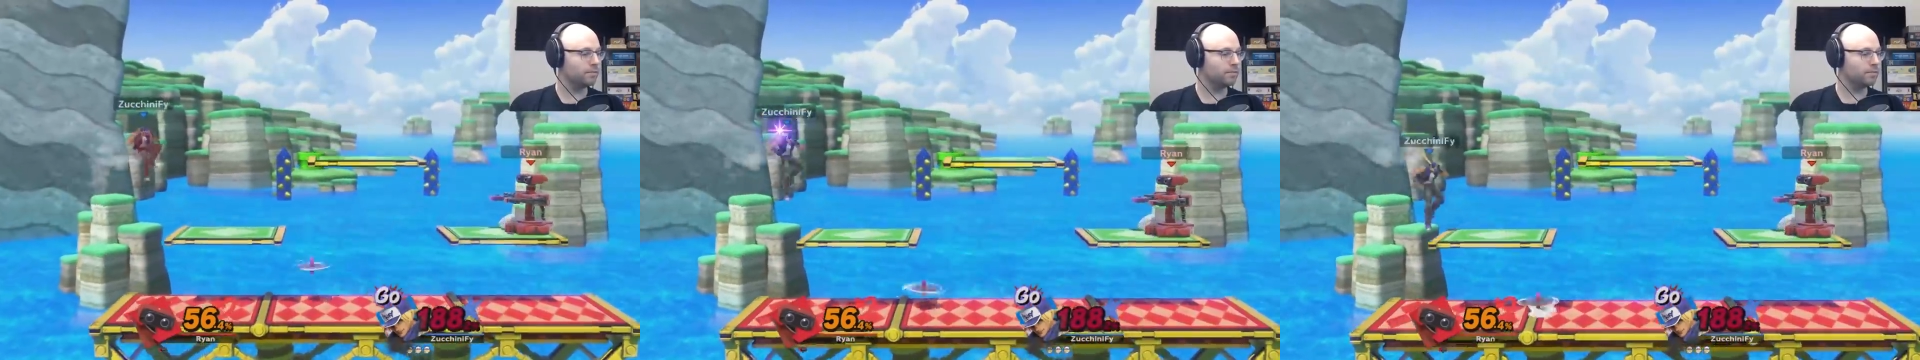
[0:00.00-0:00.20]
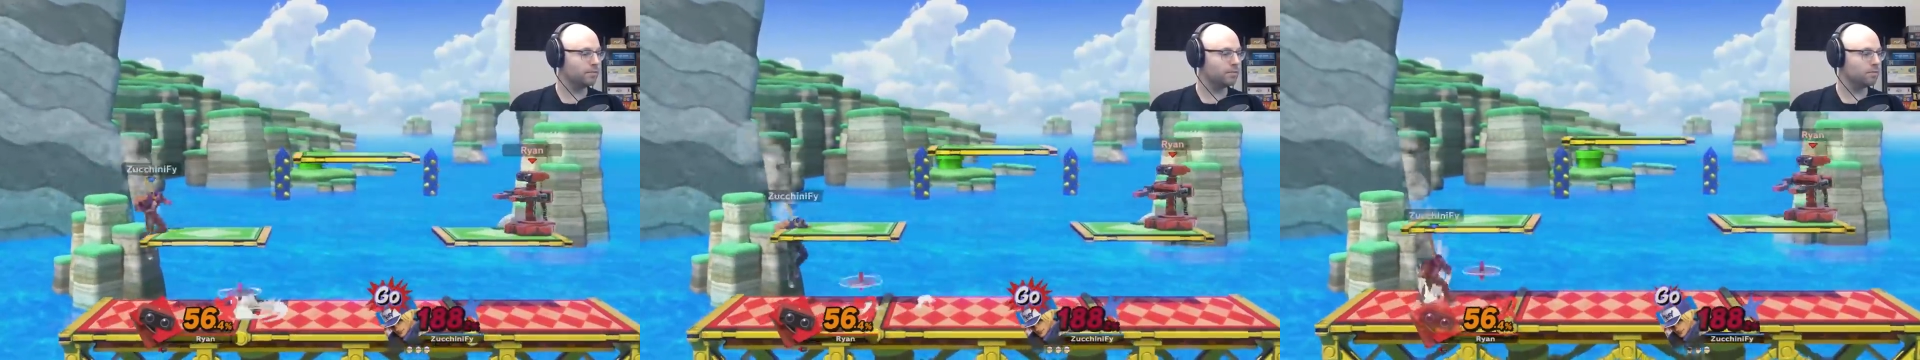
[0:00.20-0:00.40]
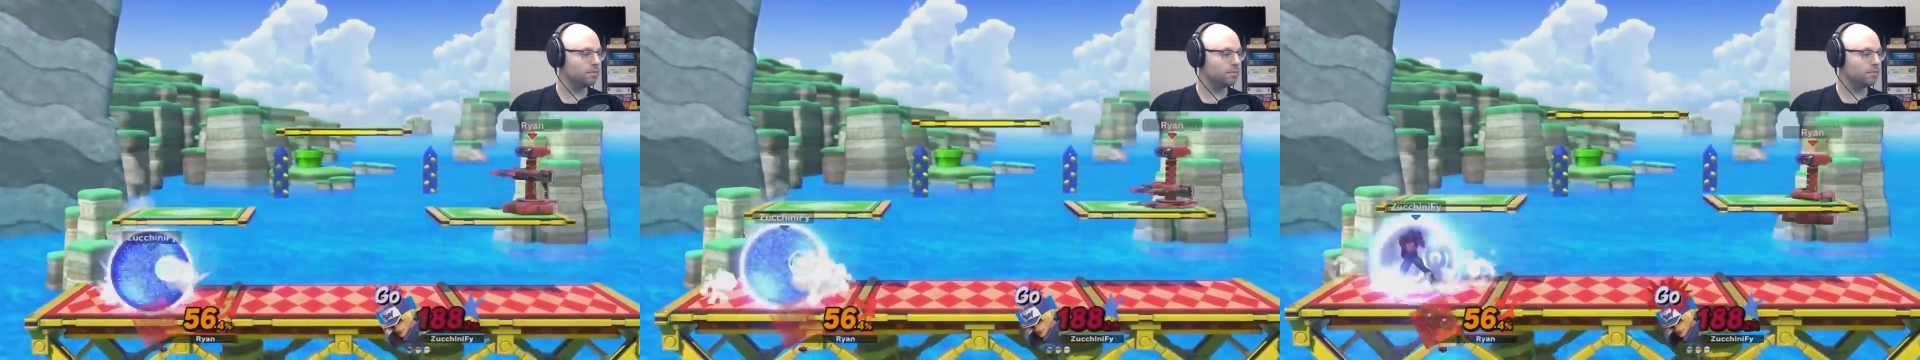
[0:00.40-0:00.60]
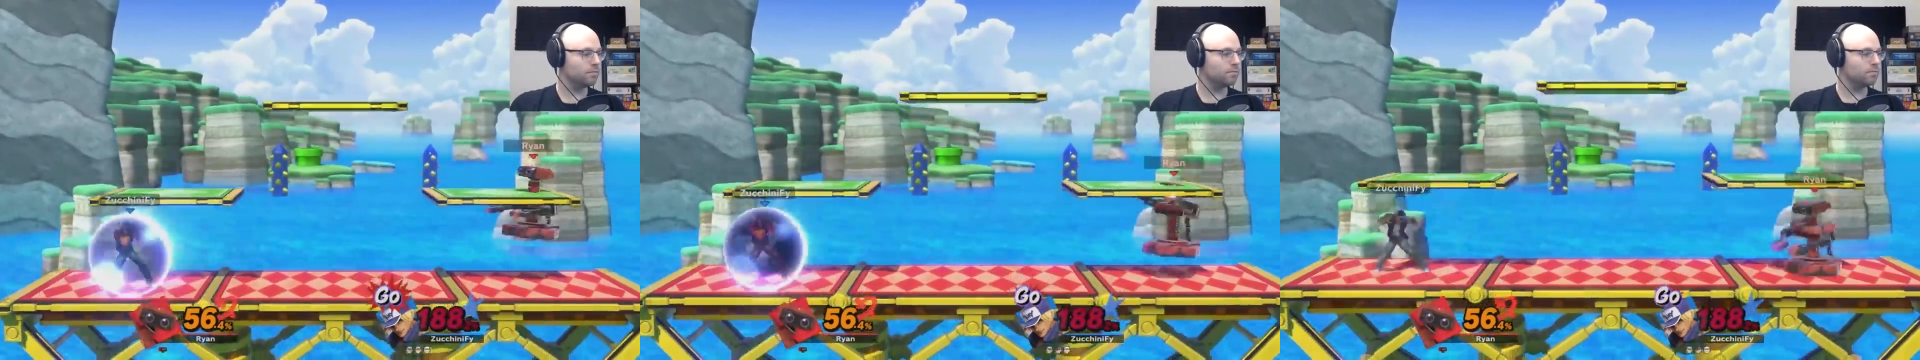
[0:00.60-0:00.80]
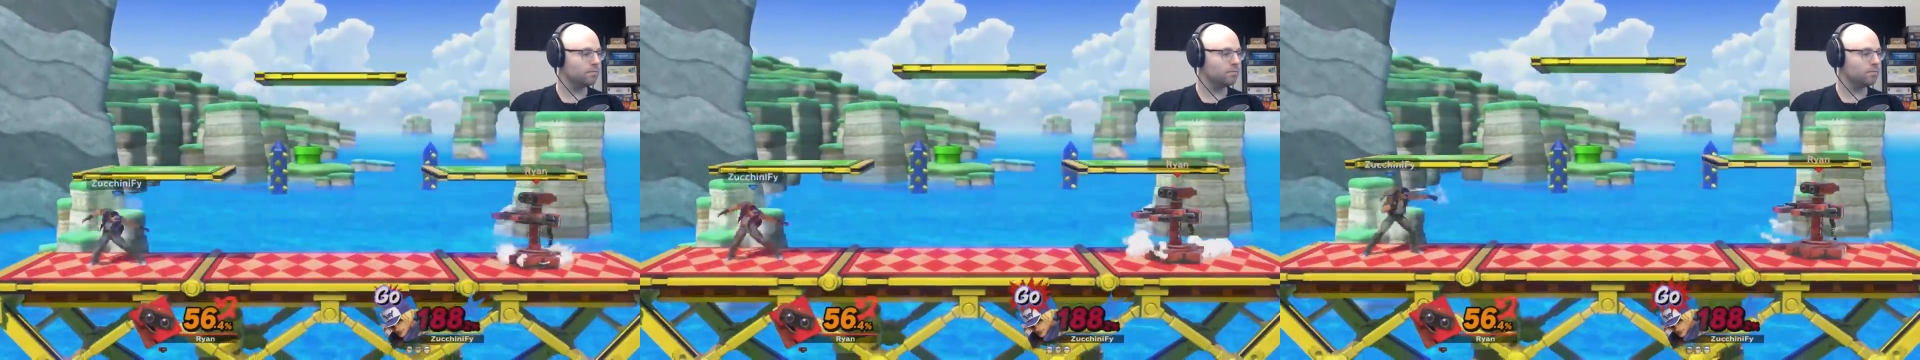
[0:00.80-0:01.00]

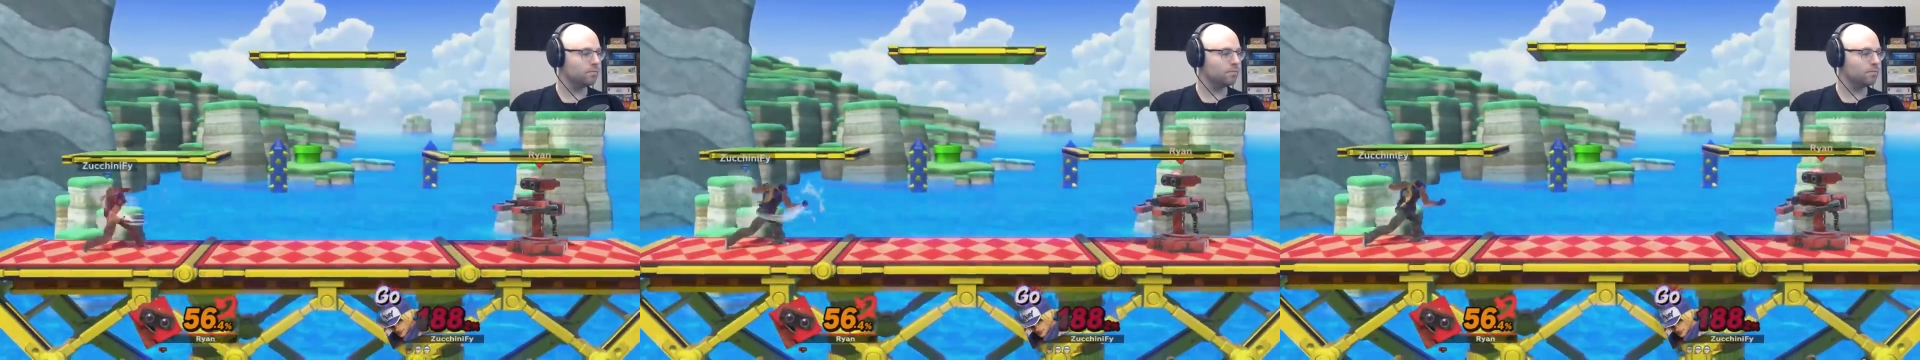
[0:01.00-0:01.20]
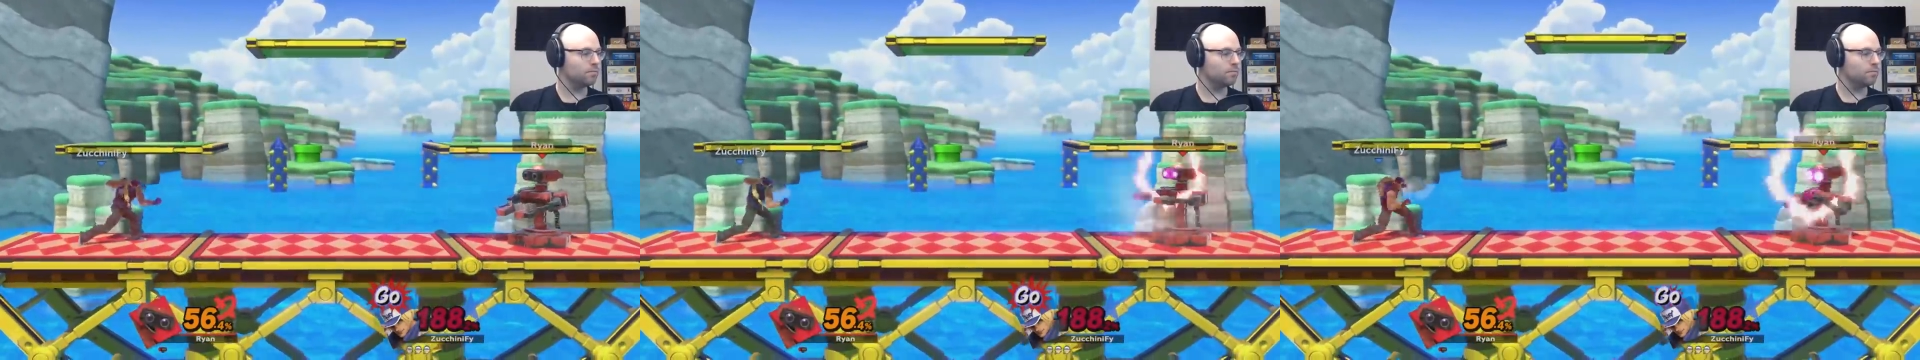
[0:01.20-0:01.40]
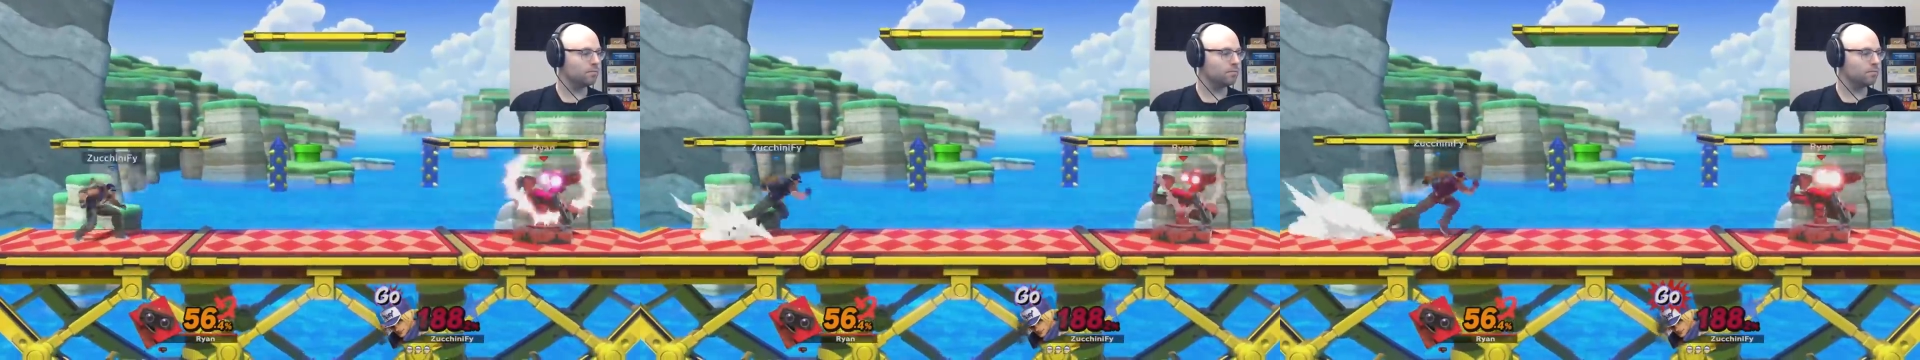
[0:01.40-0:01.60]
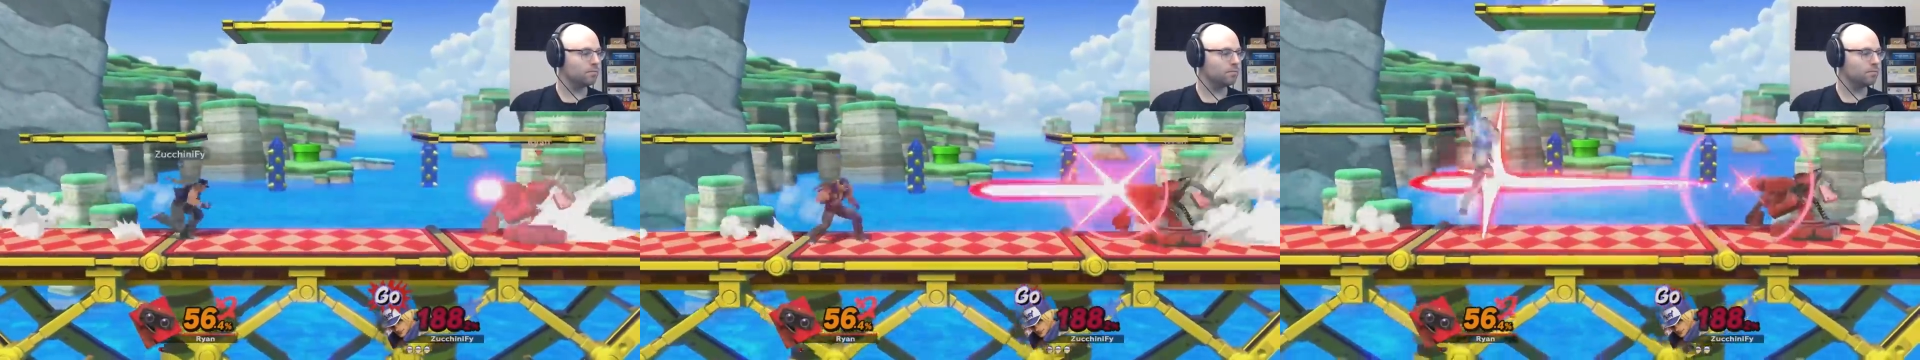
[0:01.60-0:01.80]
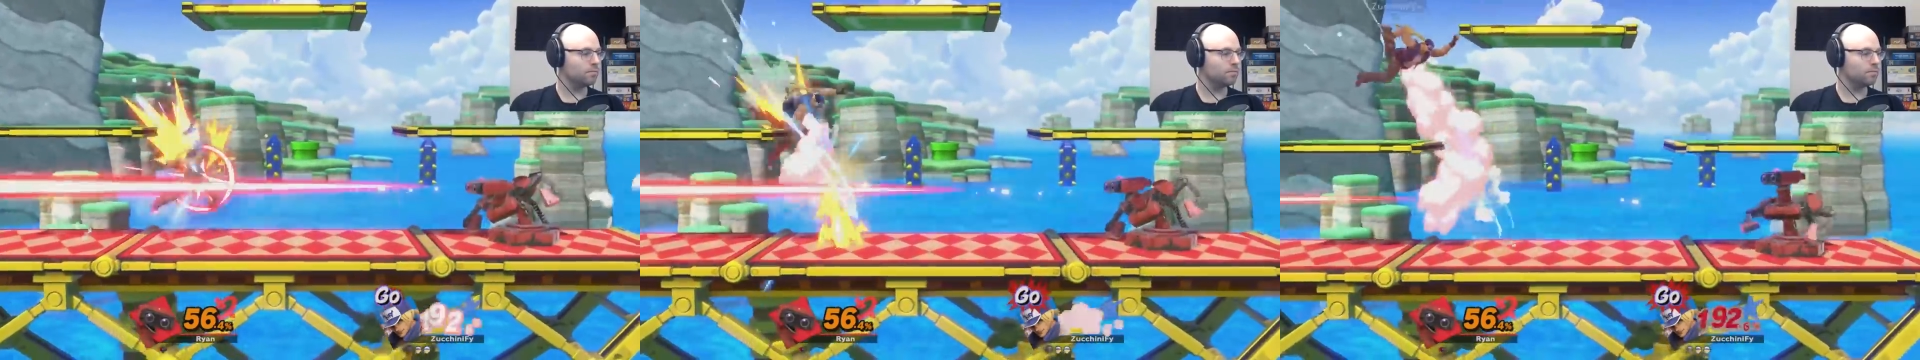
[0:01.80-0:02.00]
(silence)